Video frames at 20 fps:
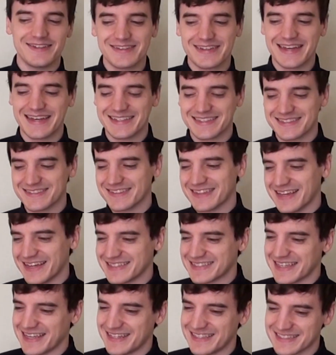You can't do
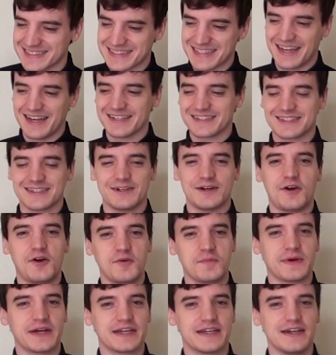that to El Santo.
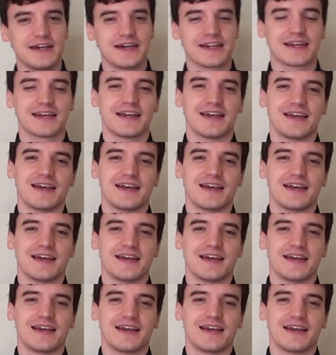Oh my god,